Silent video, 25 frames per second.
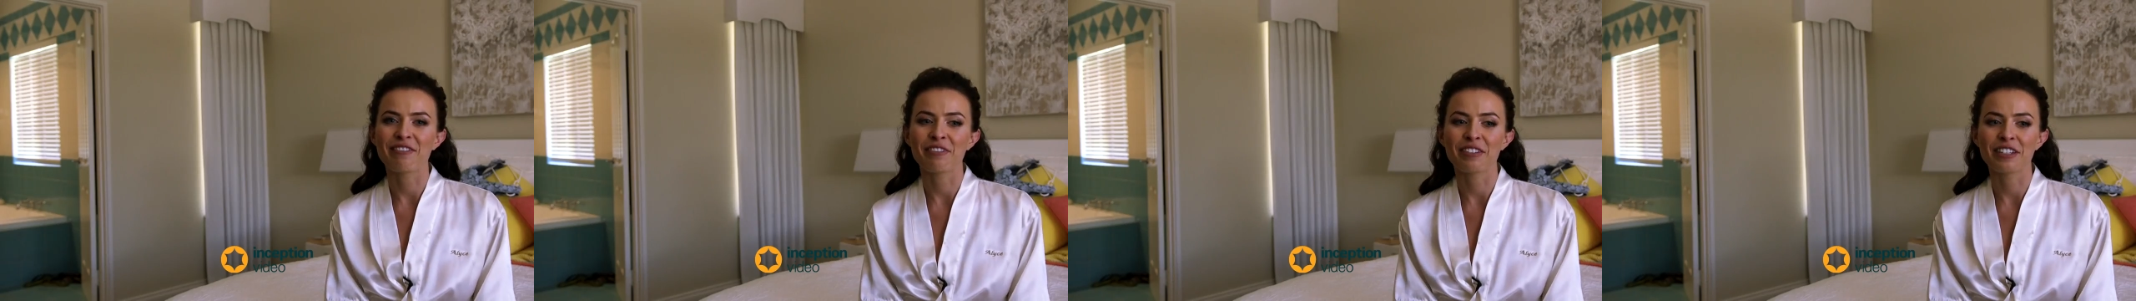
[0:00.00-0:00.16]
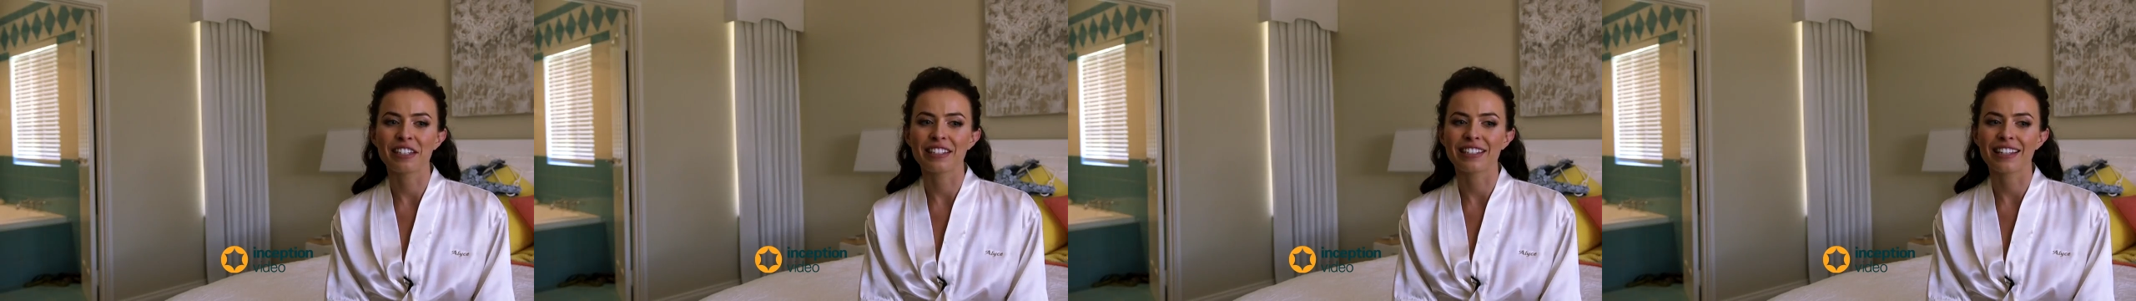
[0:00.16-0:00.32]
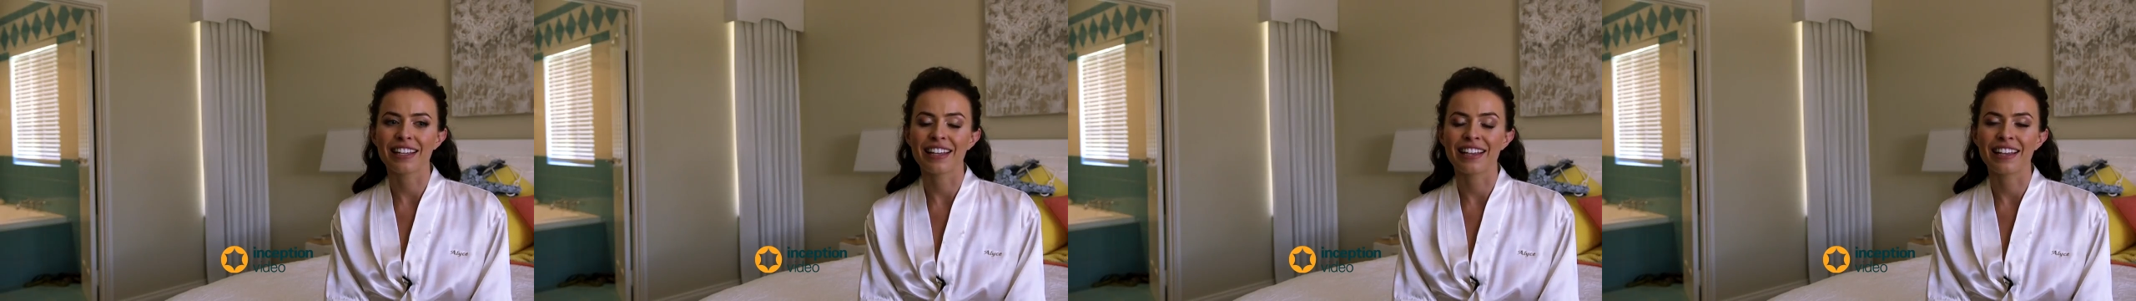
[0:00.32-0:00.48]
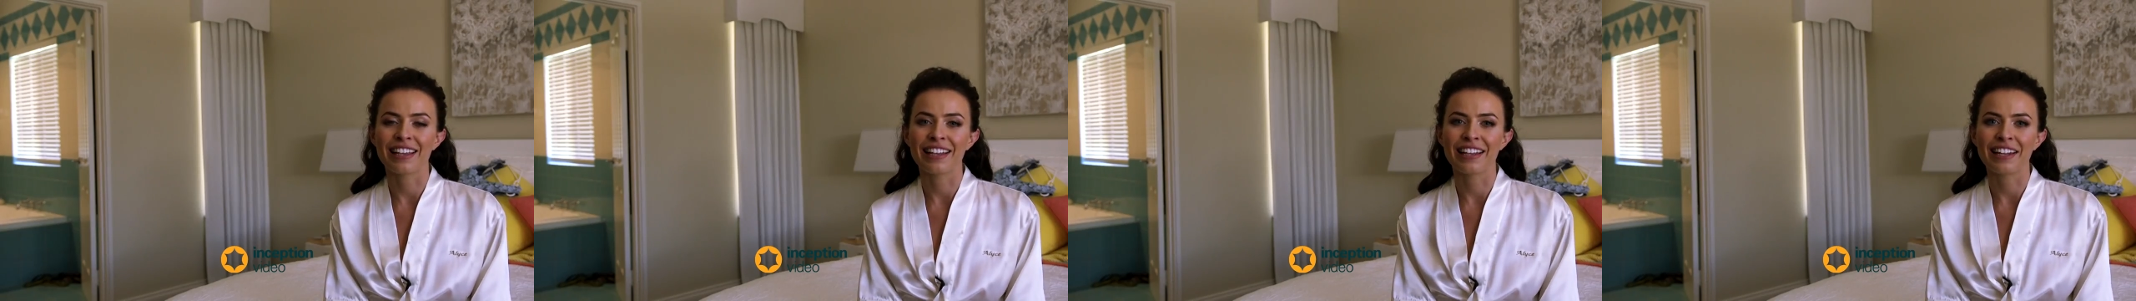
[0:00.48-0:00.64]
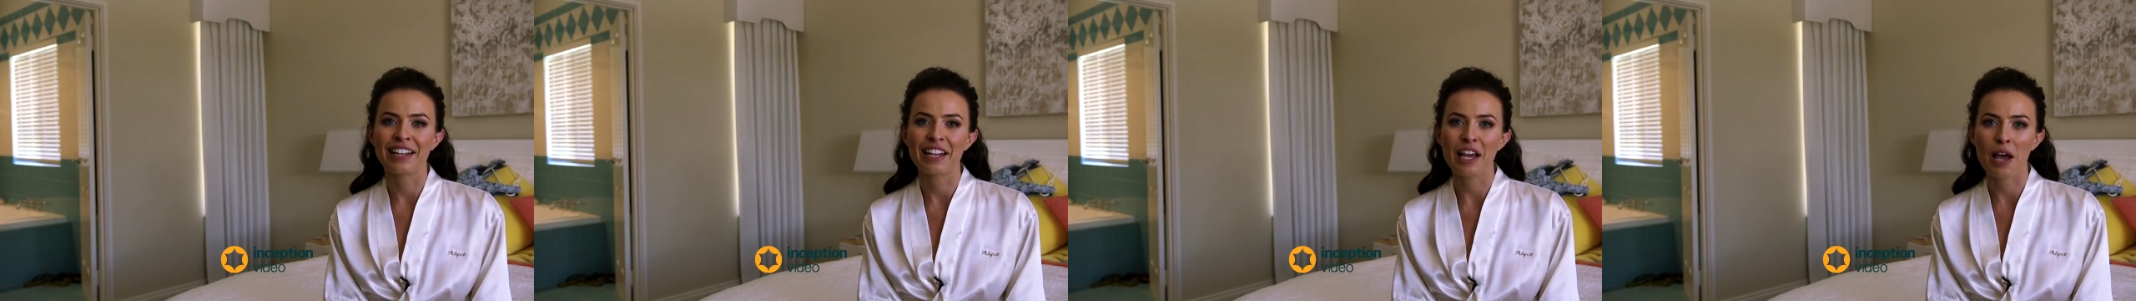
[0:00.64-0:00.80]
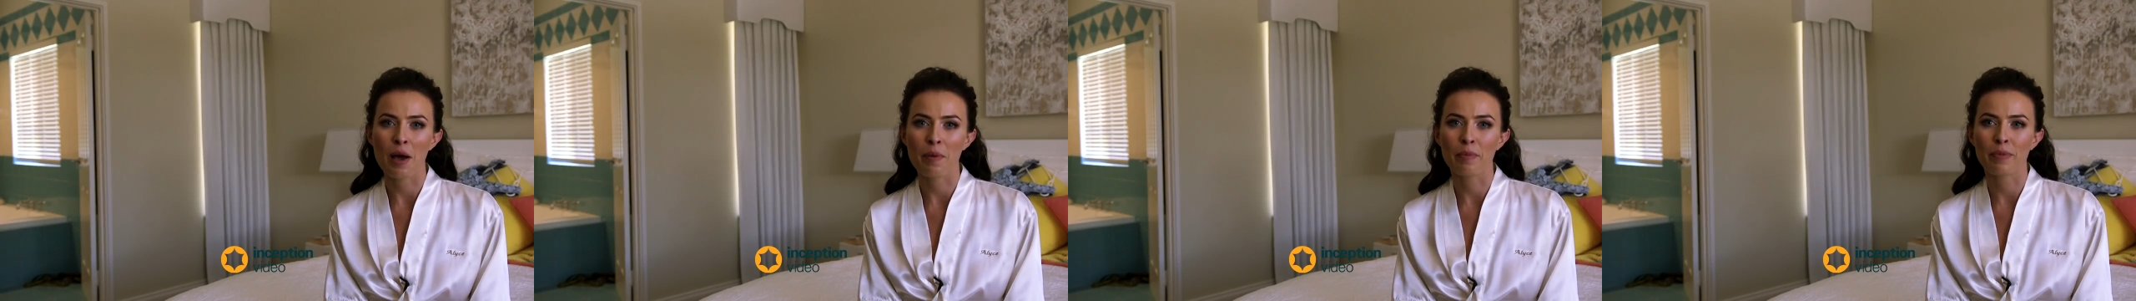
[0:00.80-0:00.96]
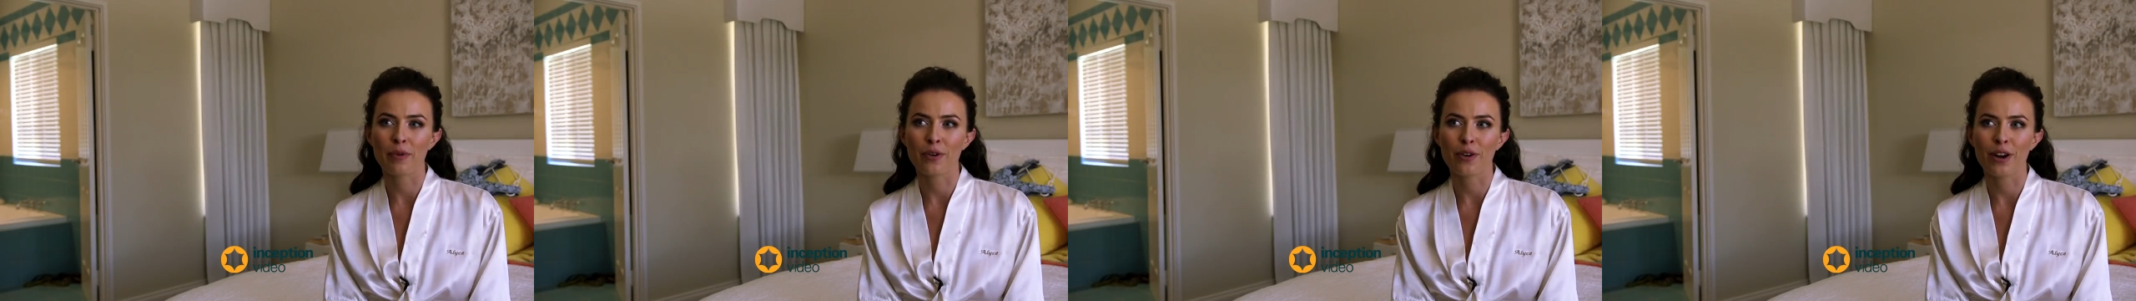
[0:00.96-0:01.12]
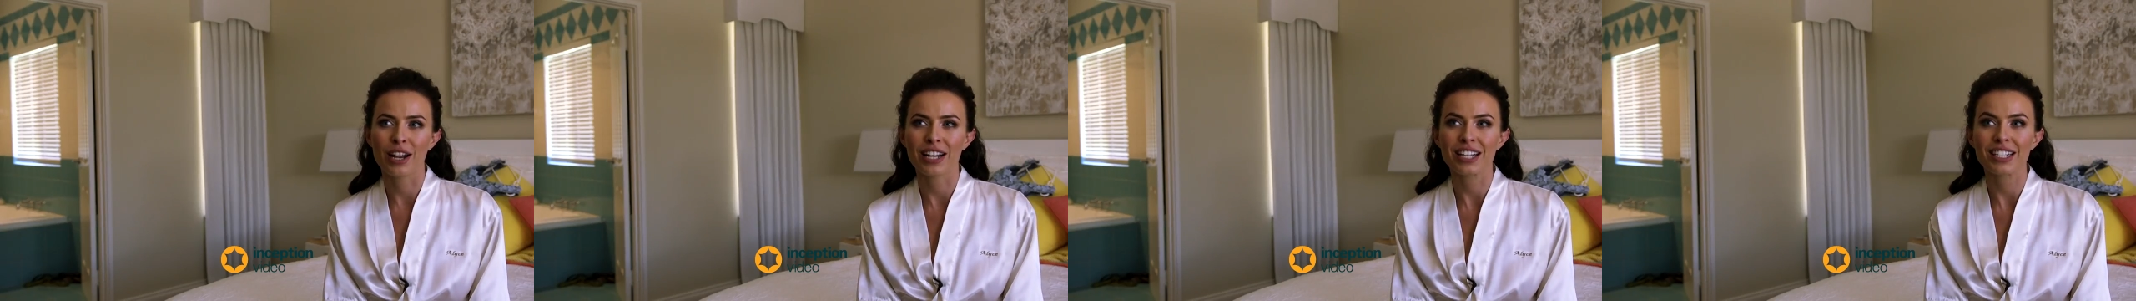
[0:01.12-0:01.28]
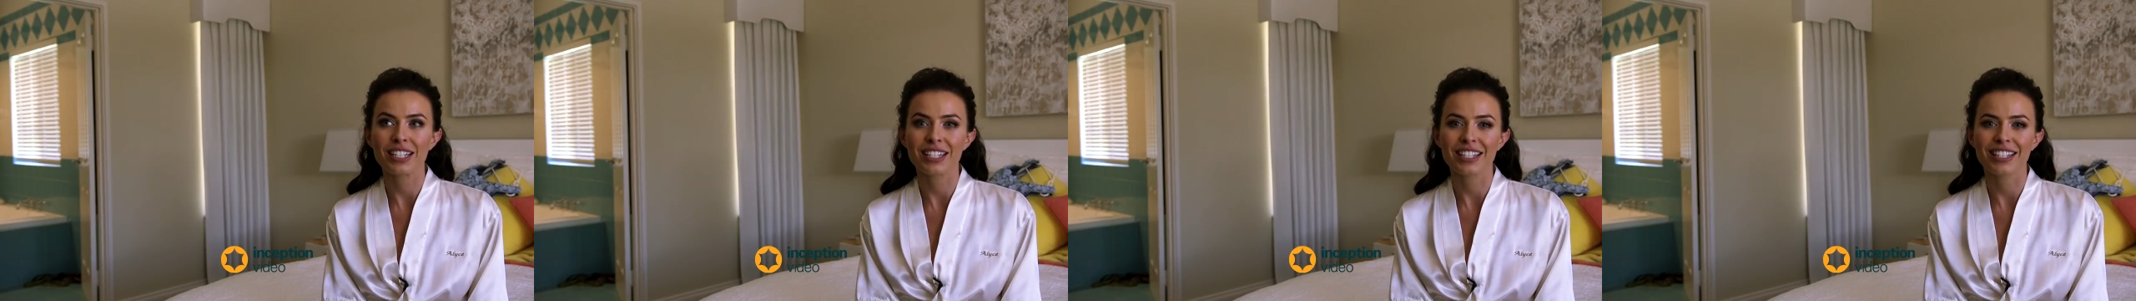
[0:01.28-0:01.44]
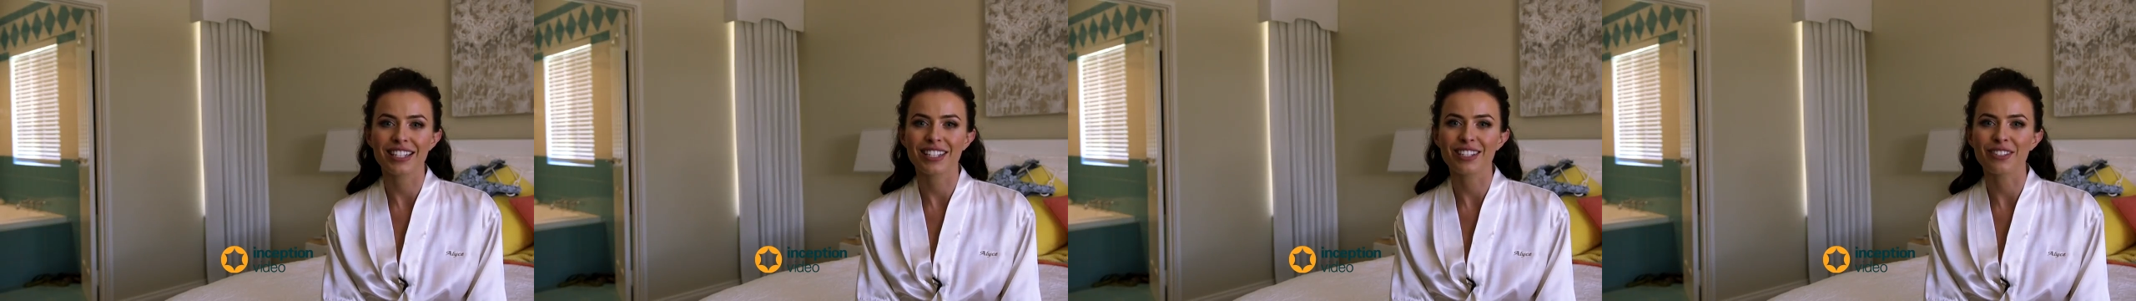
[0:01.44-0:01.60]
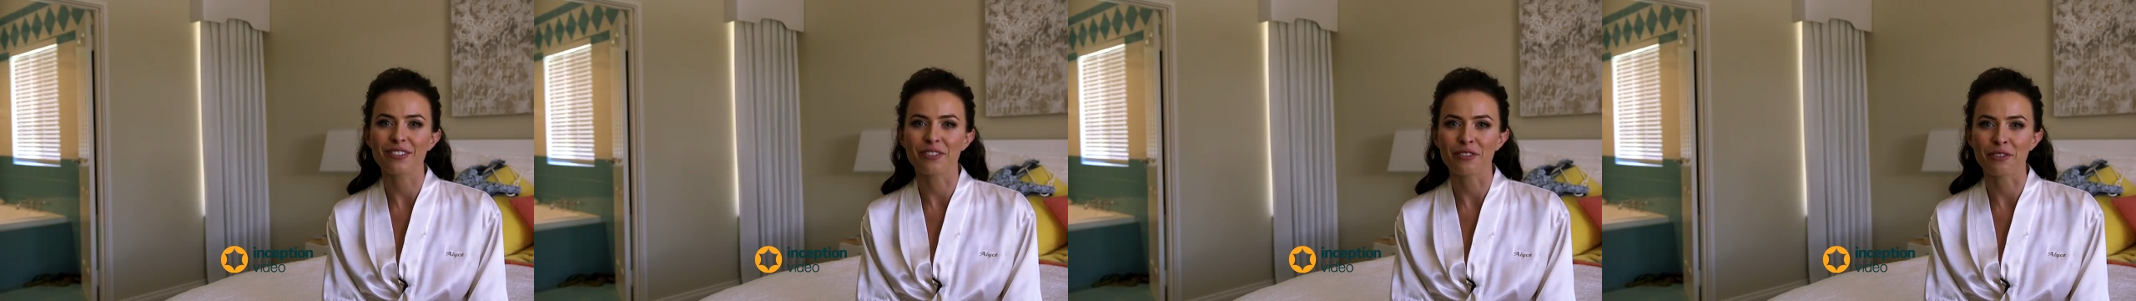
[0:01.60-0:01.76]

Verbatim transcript: was an apprentice